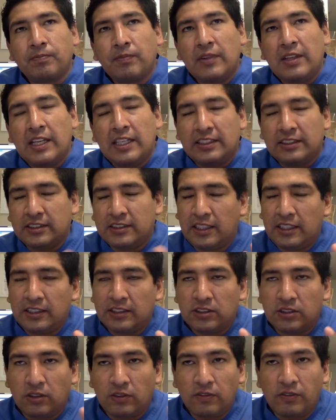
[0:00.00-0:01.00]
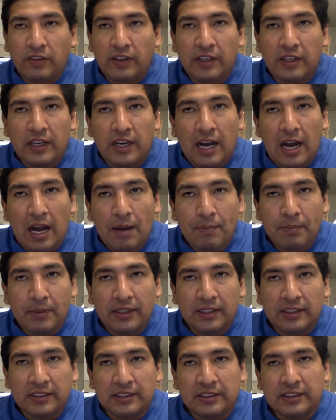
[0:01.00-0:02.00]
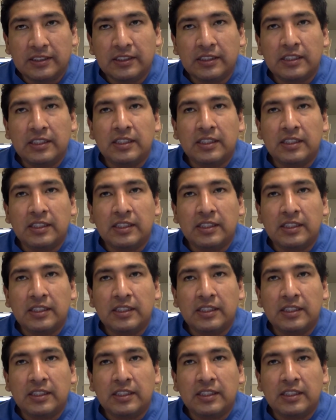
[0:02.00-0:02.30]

let's say, something happens